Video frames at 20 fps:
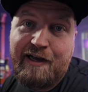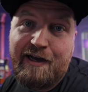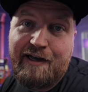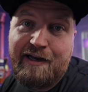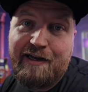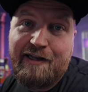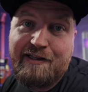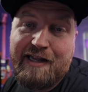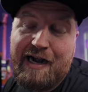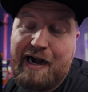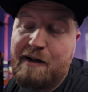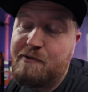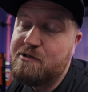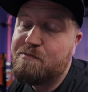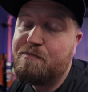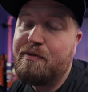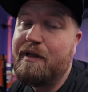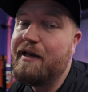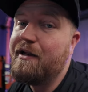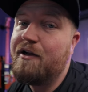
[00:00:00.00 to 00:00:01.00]
uh, that I was
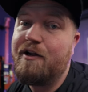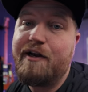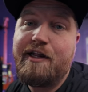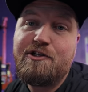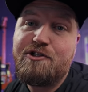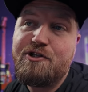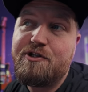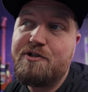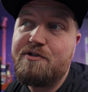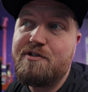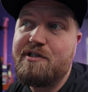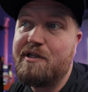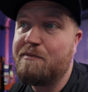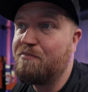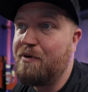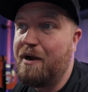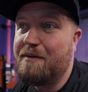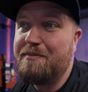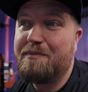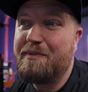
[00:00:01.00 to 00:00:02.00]
planning on introducing
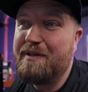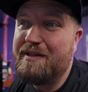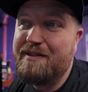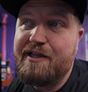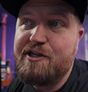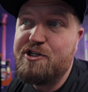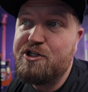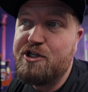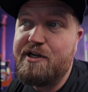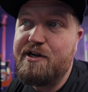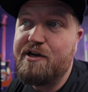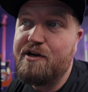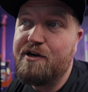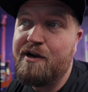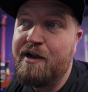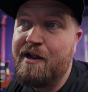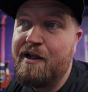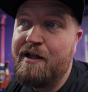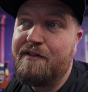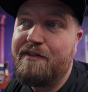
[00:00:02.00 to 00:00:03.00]
probably this
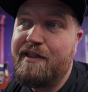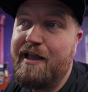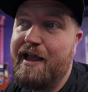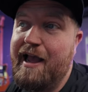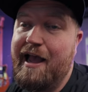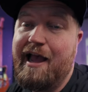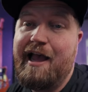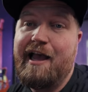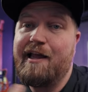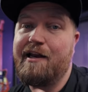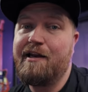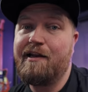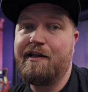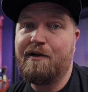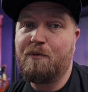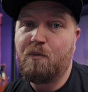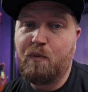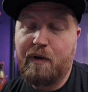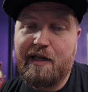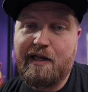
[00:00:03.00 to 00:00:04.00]
year that had
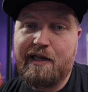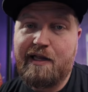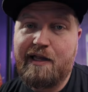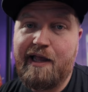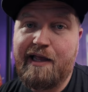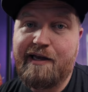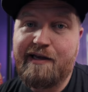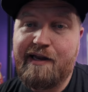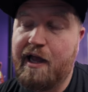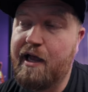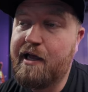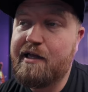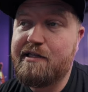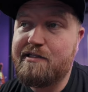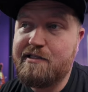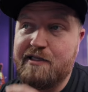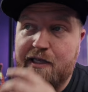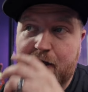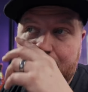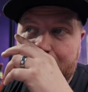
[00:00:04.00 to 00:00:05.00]
we and
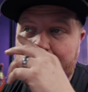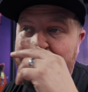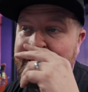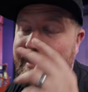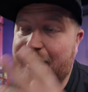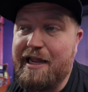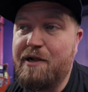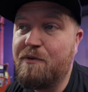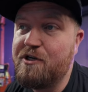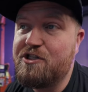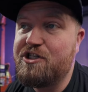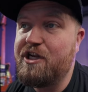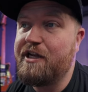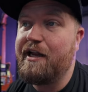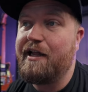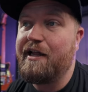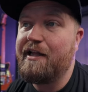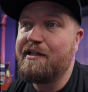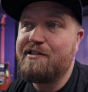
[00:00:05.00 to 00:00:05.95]
us language in it.